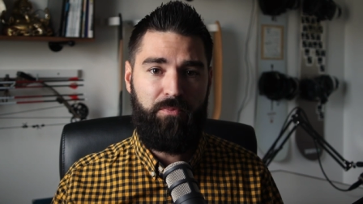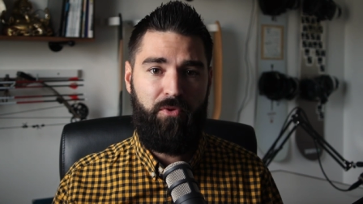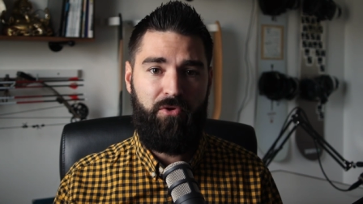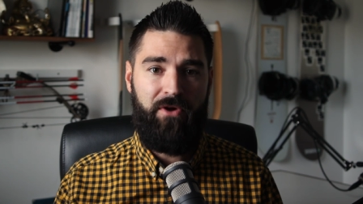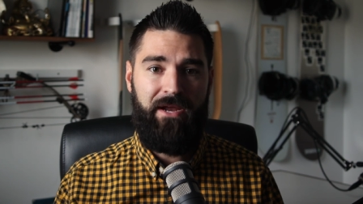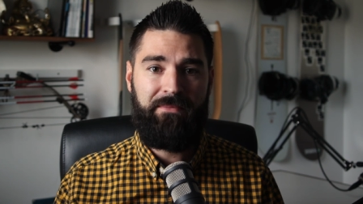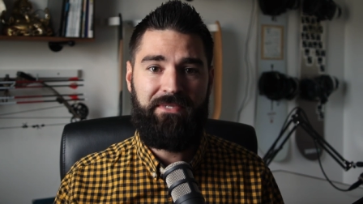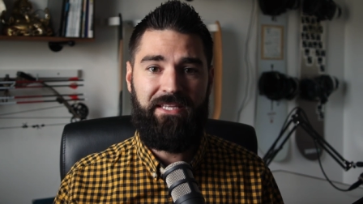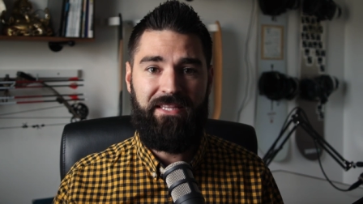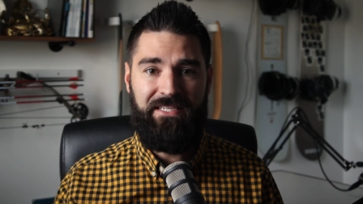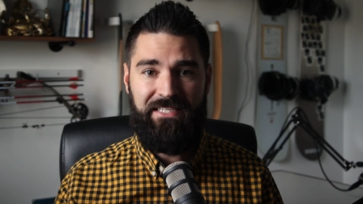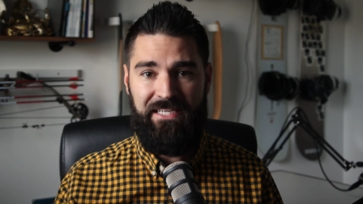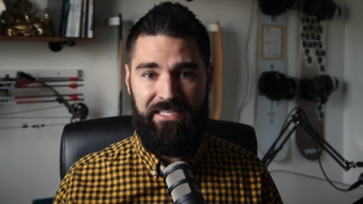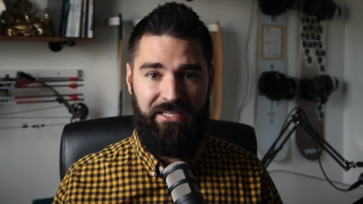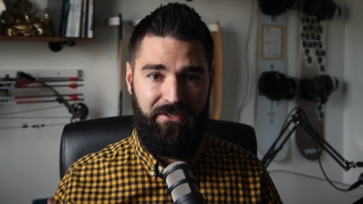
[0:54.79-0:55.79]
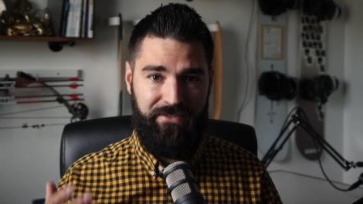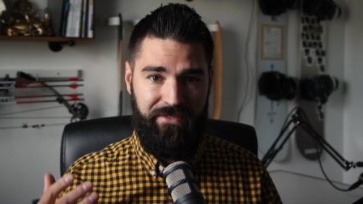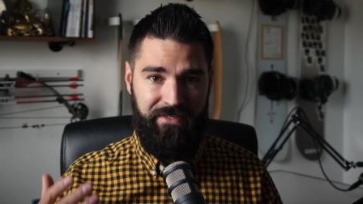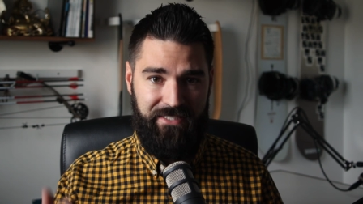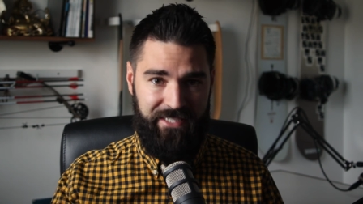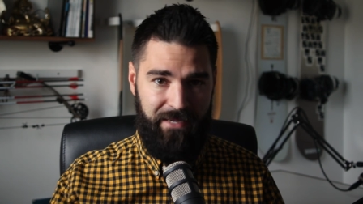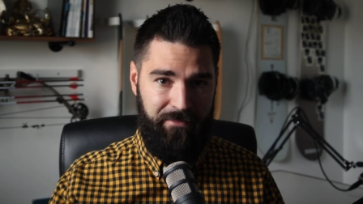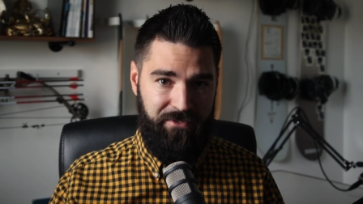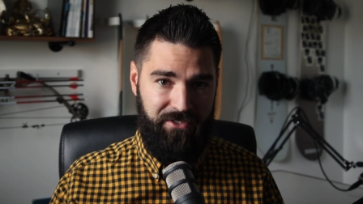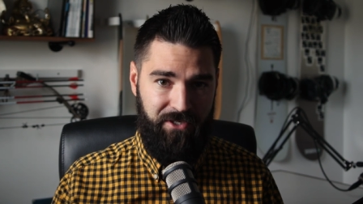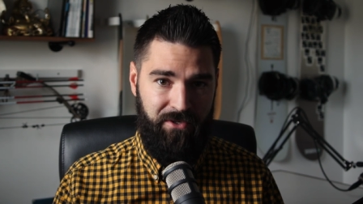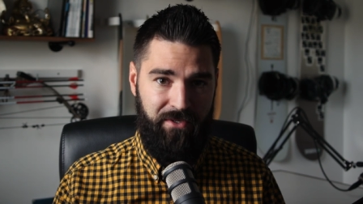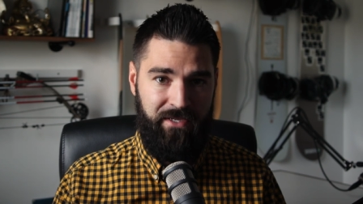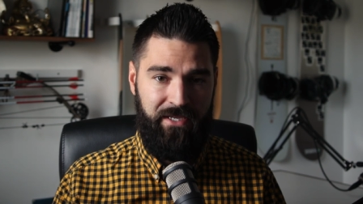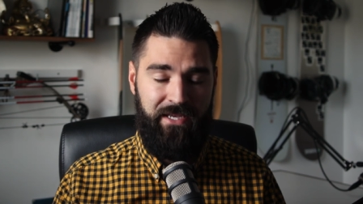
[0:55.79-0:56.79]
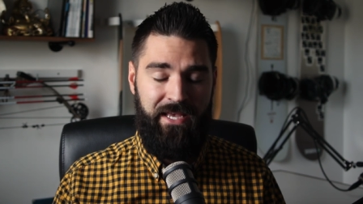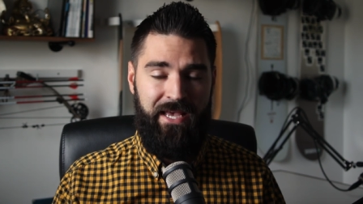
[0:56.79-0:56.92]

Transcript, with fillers: programs in the details of this episode.